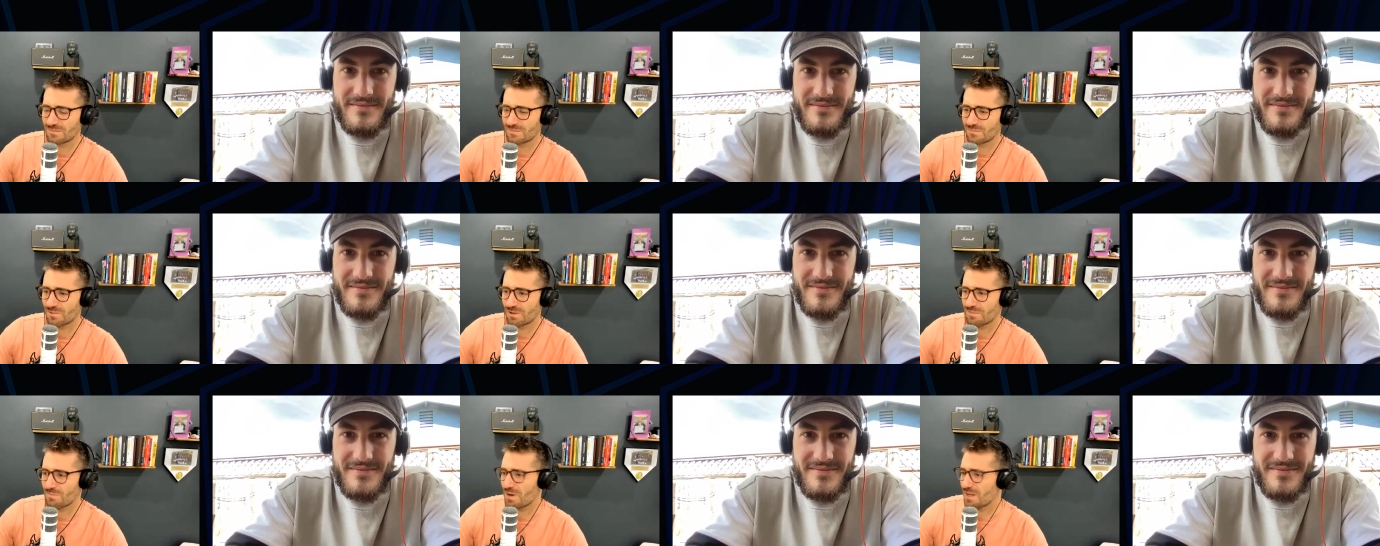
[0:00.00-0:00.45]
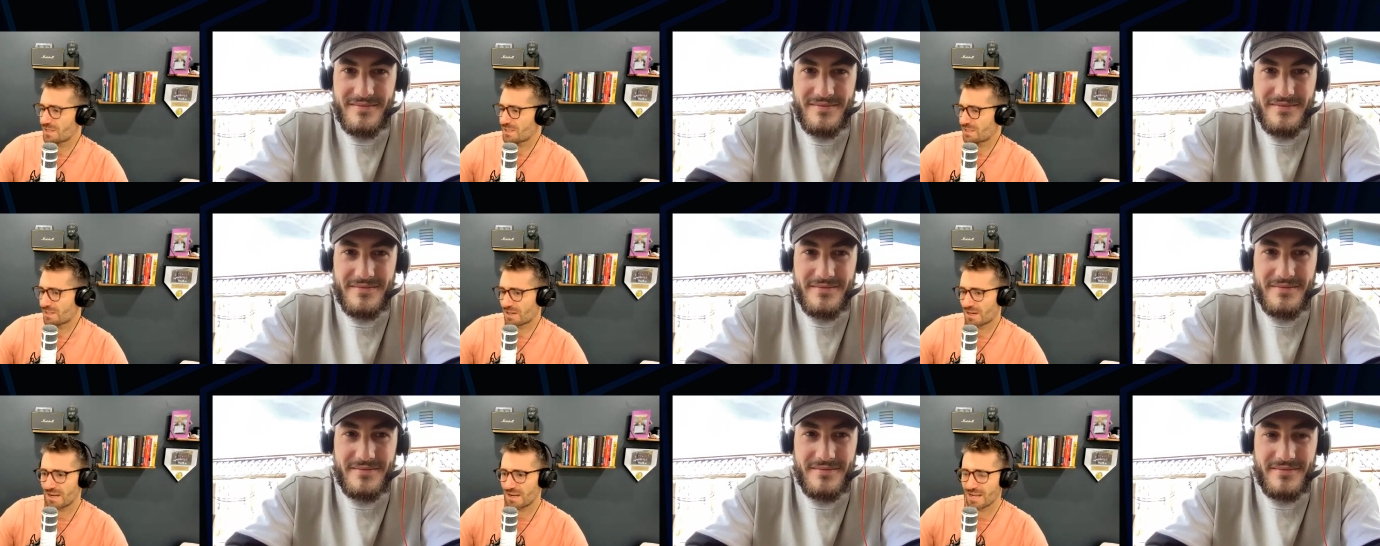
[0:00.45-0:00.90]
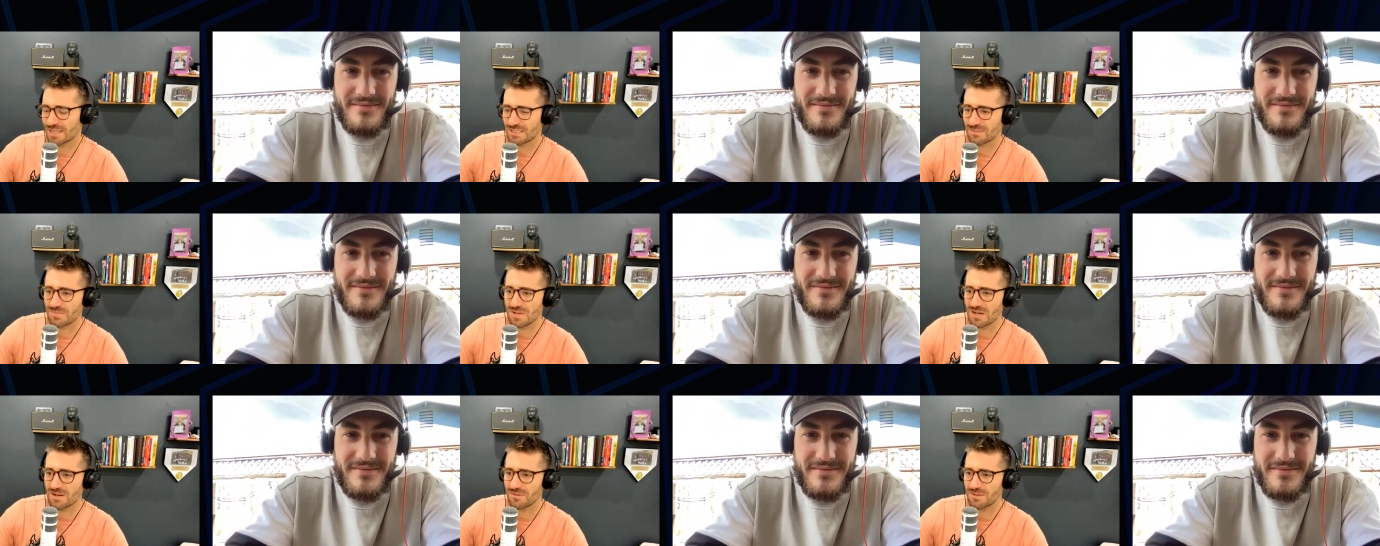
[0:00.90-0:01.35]
Speaker 1: with Monster Connect
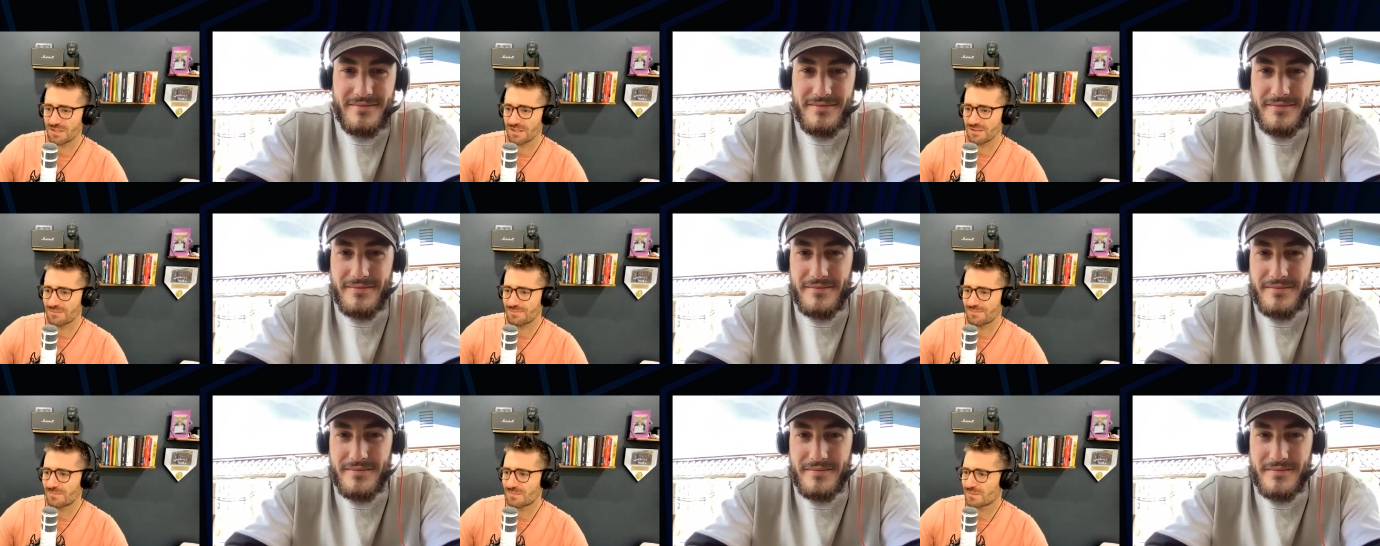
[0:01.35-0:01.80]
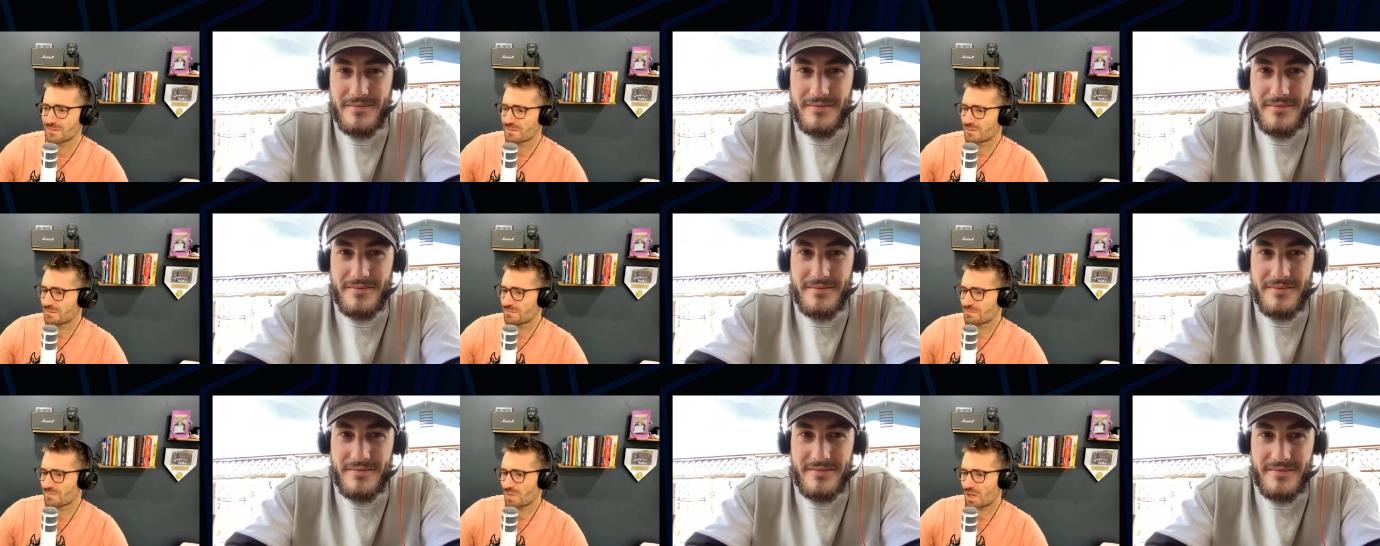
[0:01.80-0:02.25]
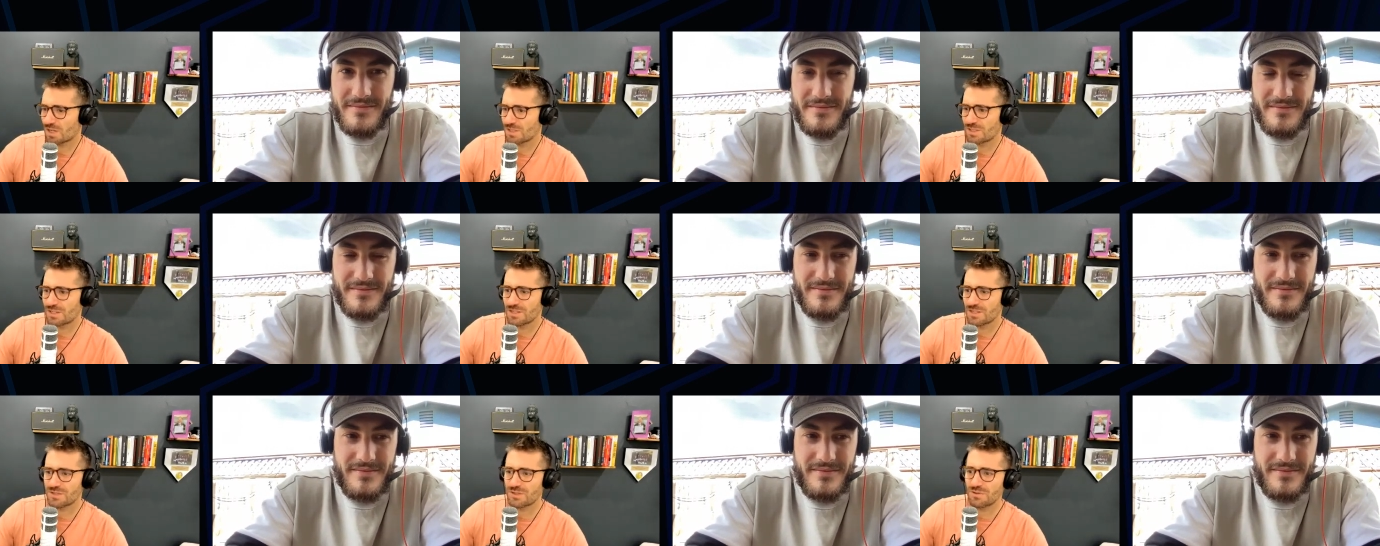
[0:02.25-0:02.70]
I've been able to
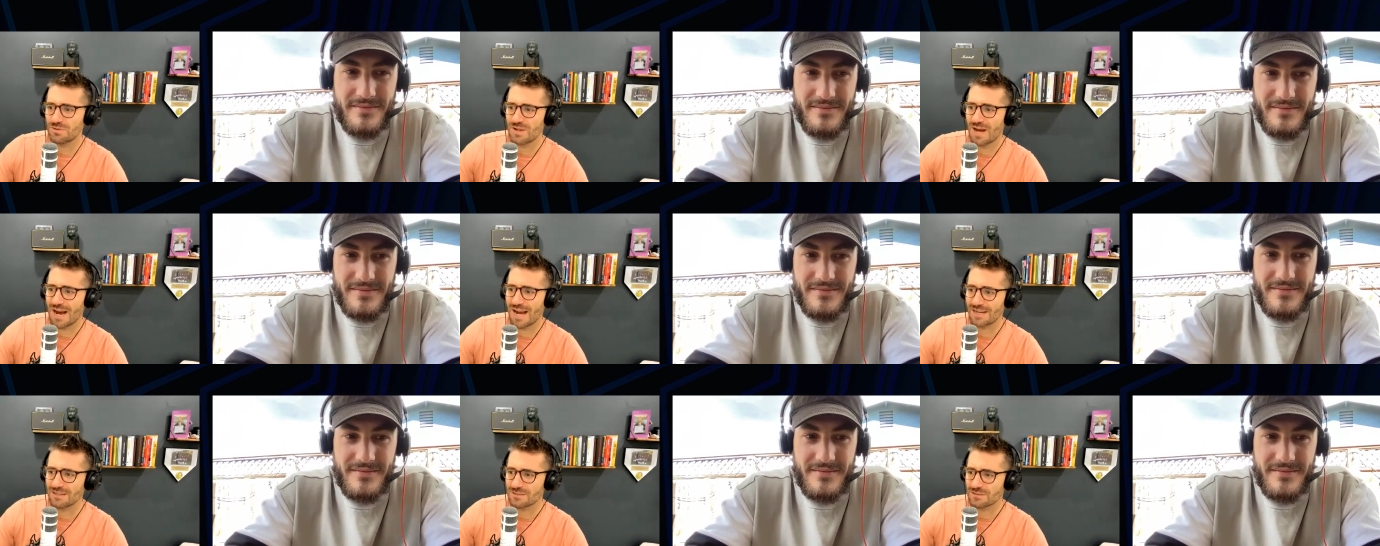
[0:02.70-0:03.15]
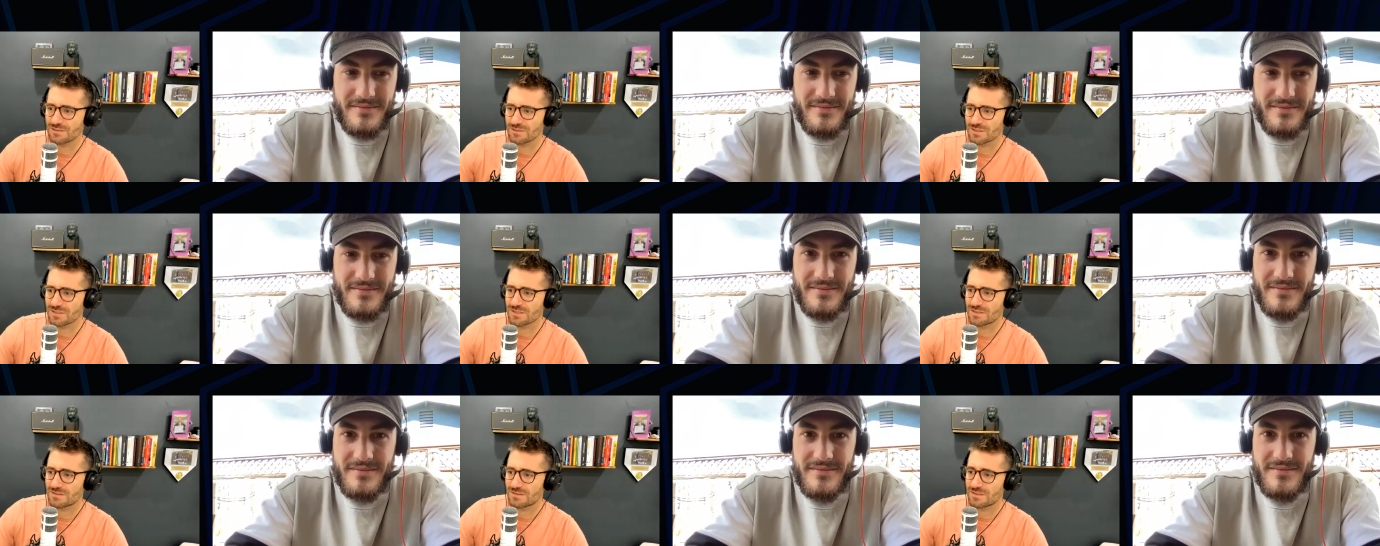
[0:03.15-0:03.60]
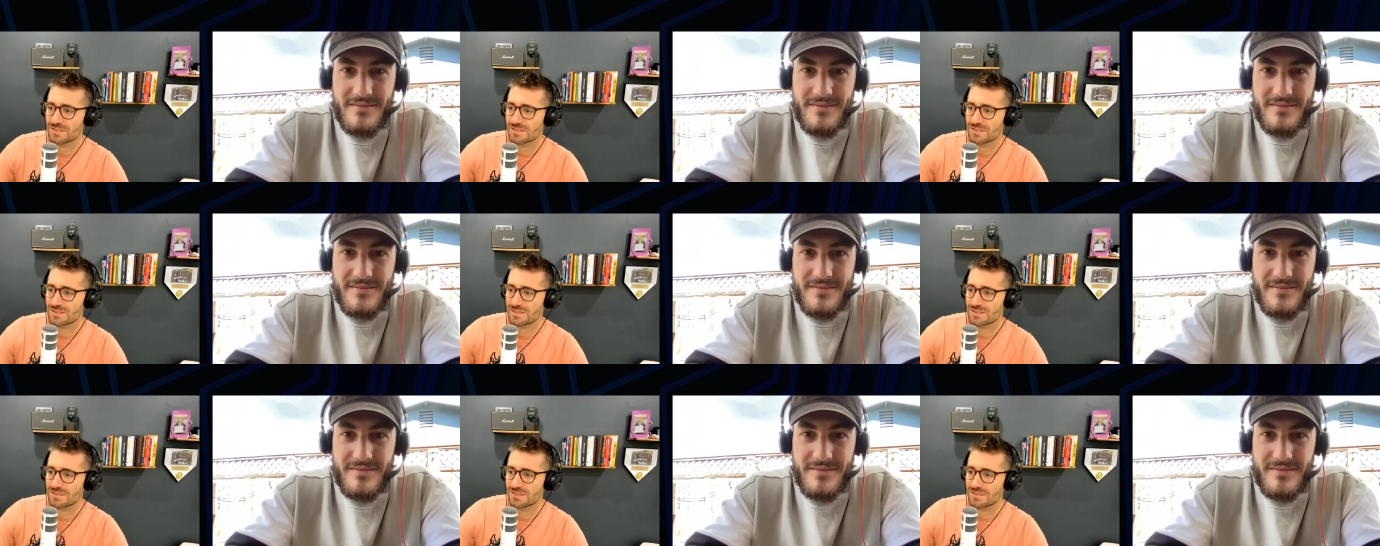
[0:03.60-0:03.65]
102 dials,